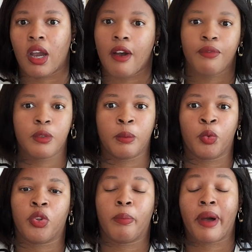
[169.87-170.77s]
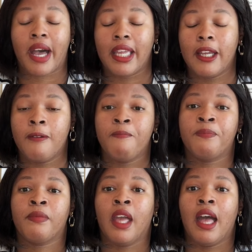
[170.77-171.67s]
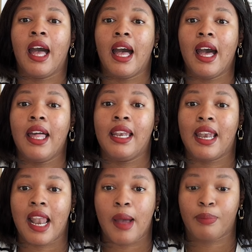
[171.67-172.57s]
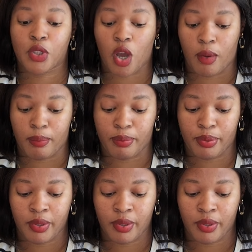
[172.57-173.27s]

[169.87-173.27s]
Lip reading: comfortable with buying a laptop.